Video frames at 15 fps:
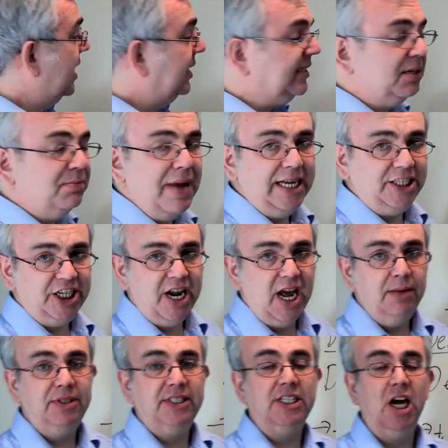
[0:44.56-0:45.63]
Let's imagine
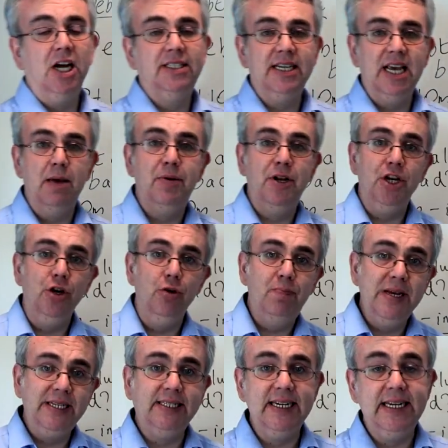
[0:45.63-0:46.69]
I'm starting up a new
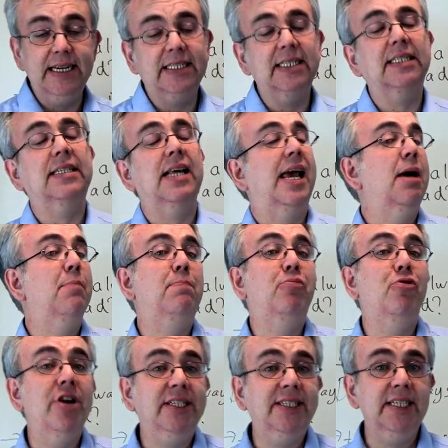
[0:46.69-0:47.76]
business, say a
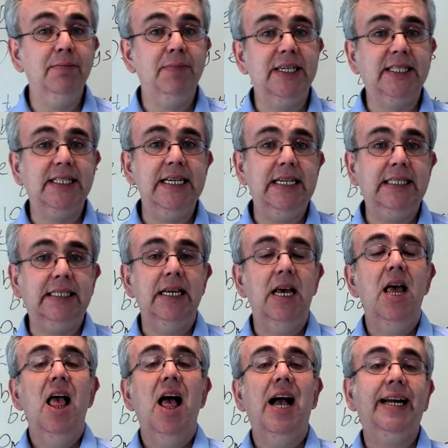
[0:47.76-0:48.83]
printing business.
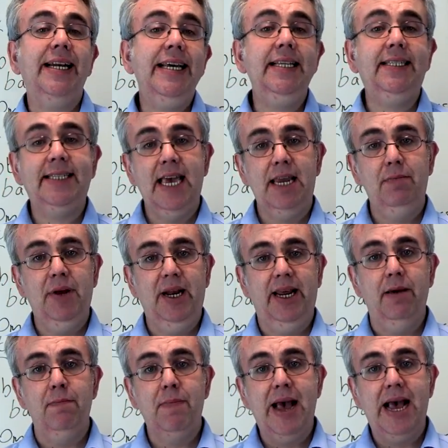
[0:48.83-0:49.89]
I need £10
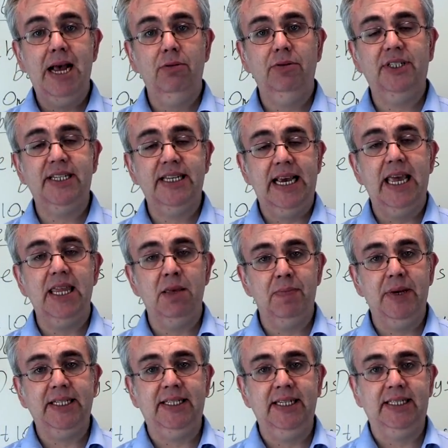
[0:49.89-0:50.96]
million to get the
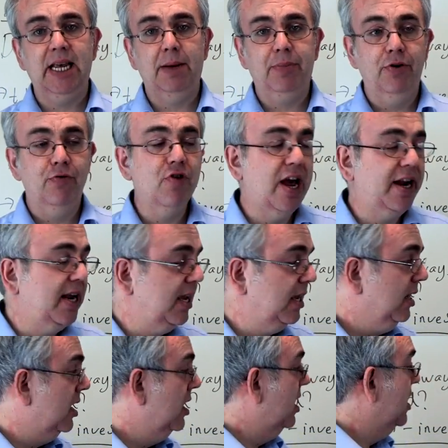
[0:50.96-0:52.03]
business up and
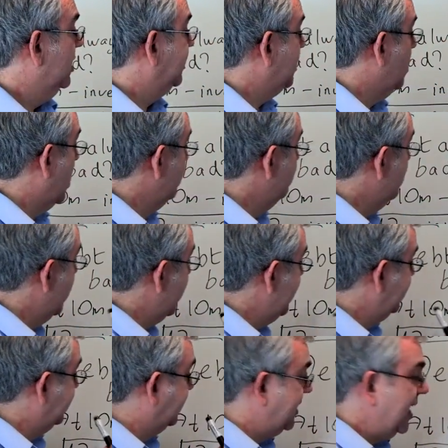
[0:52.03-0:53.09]
running. So I
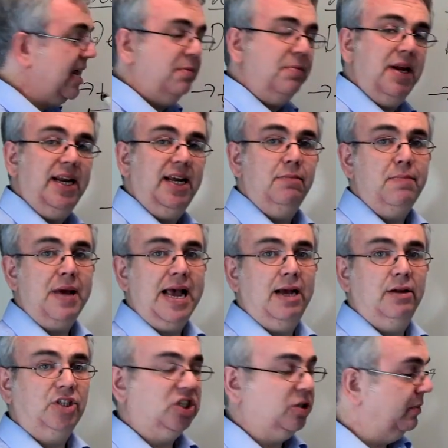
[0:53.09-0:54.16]
raise £10 million
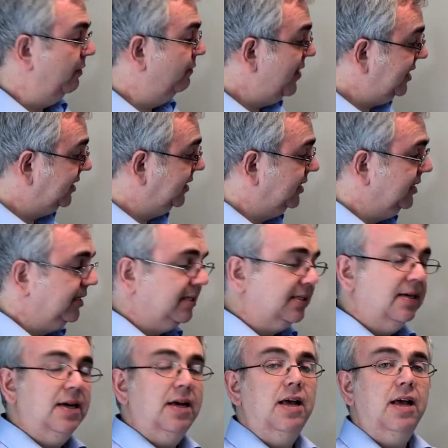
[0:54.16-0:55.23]
from
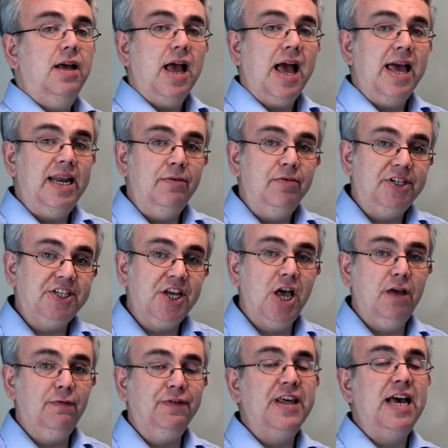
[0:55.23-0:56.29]
investors, and in
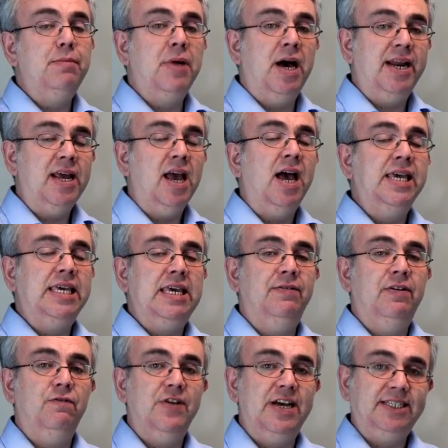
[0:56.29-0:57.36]
return for that money, I
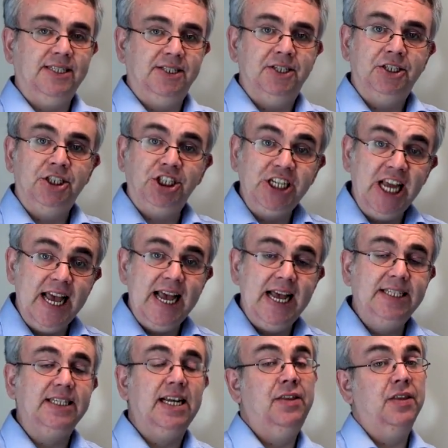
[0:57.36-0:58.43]
give investors
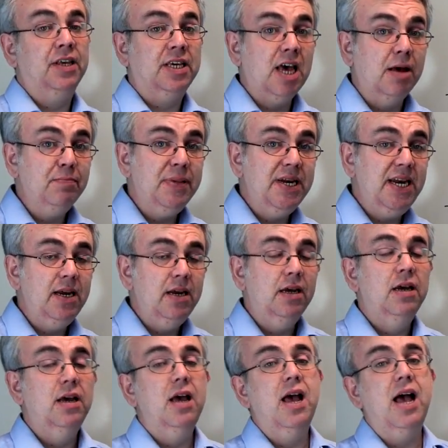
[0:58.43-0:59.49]
shares in the company.
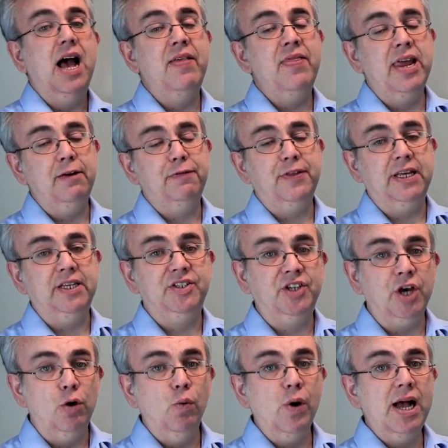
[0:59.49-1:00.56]
And then if things
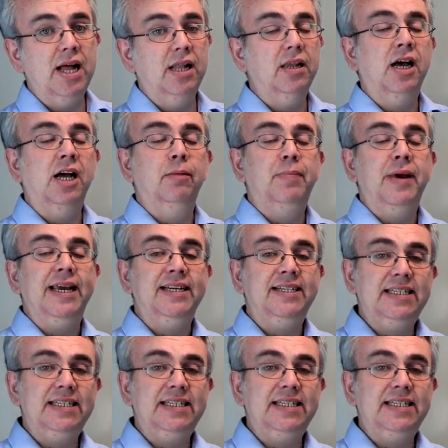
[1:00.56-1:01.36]
go well, I'll pay